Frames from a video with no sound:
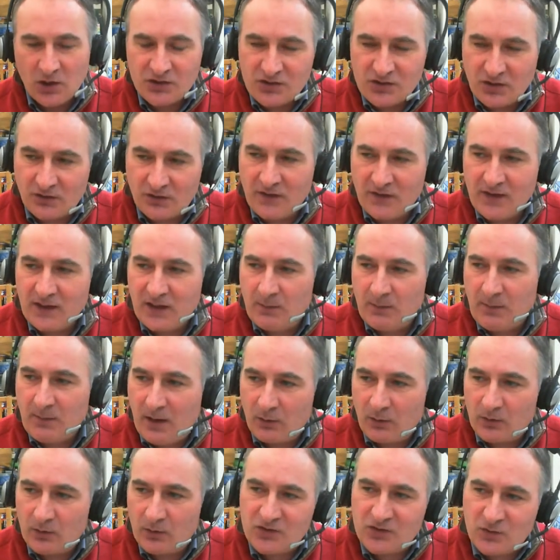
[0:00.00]
So think
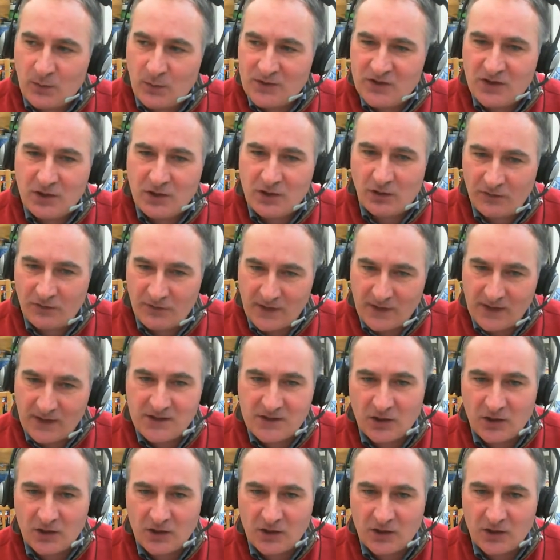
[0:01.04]
about switching off these